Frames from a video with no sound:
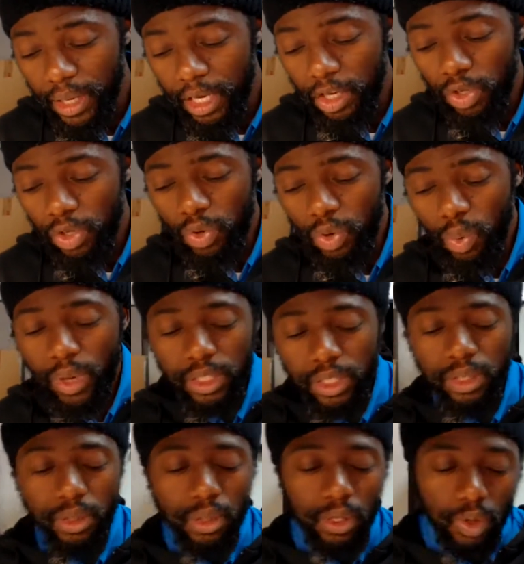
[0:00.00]
and you want
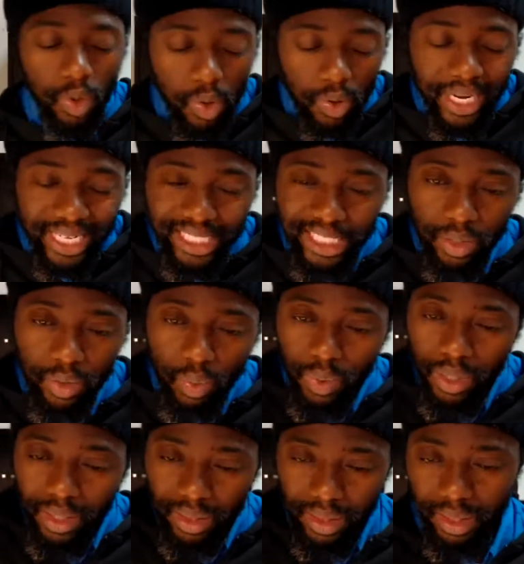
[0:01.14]
connecting
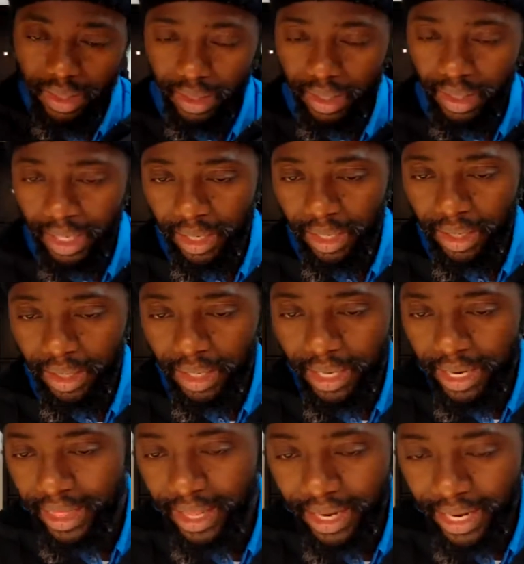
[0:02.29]
with
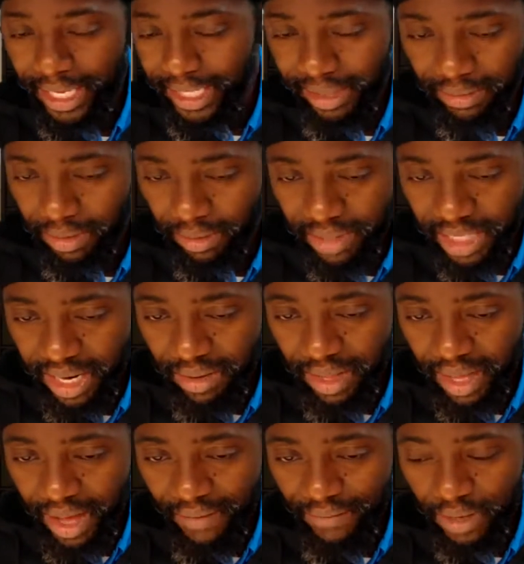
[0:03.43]
the natives of South
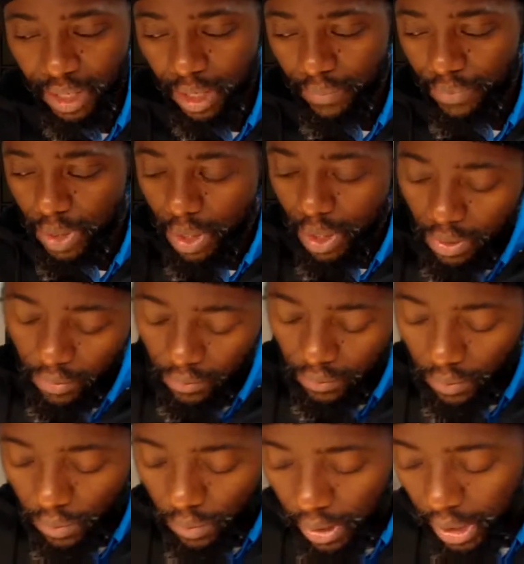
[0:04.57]
Africa.
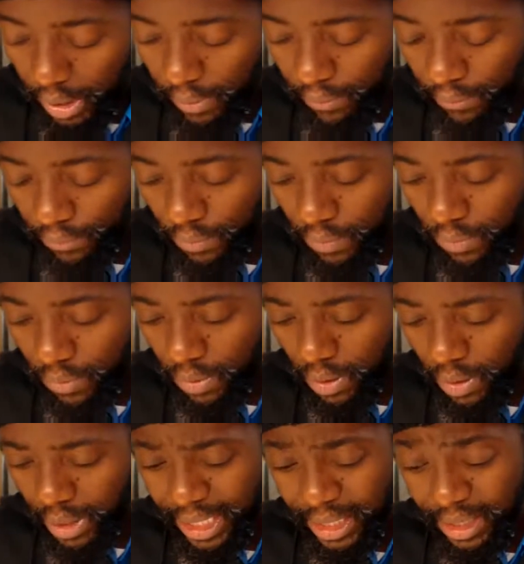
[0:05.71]
So
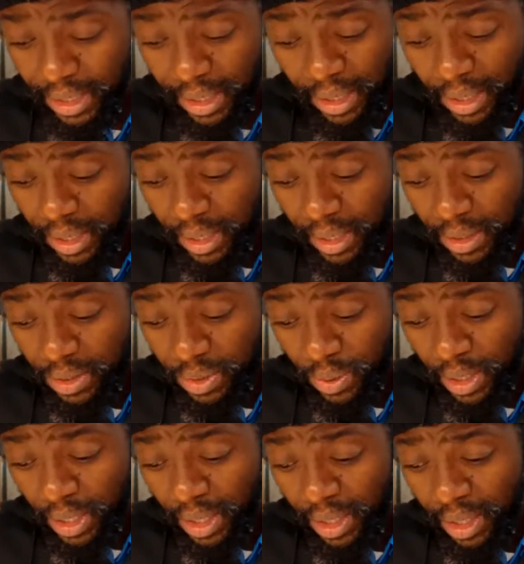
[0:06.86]
yes, so
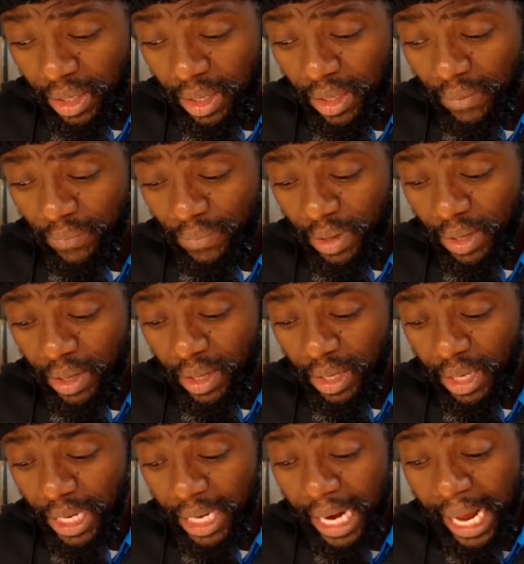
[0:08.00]
the
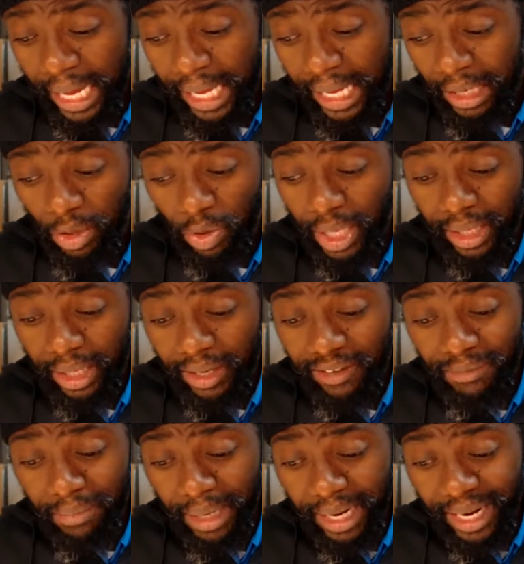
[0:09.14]
and again, you can
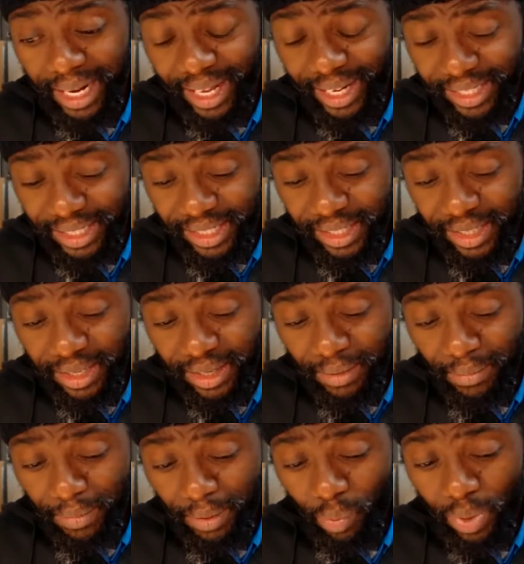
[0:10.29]
give me land,
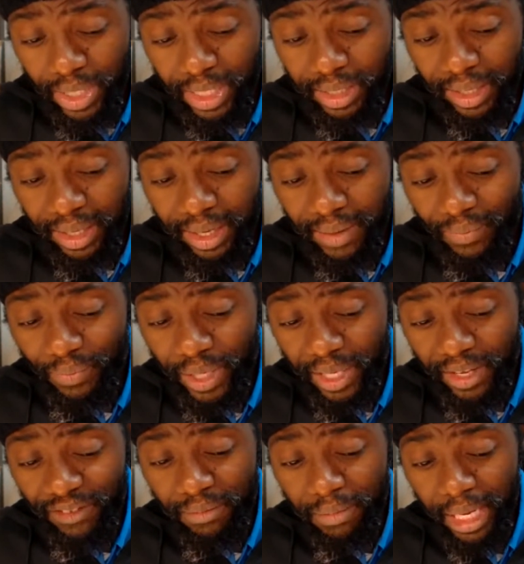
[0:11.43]
but what's
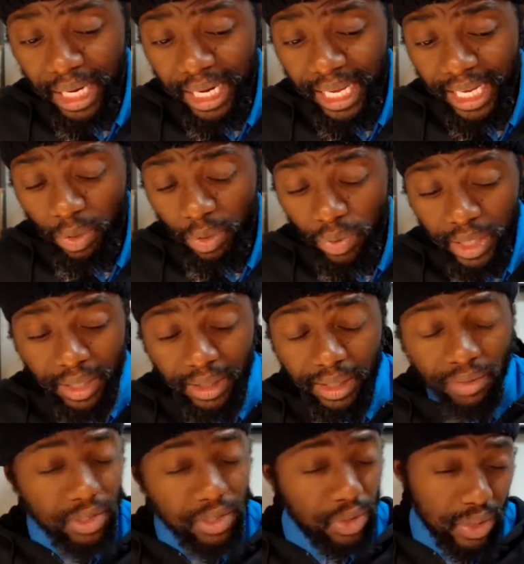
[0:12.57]
giving me land without the
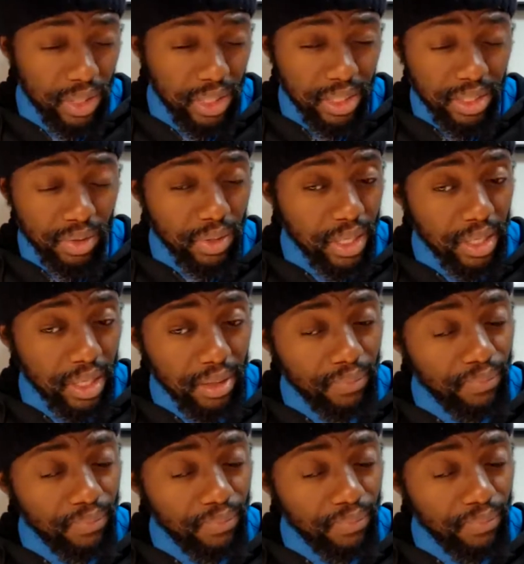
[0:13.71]
resources gonna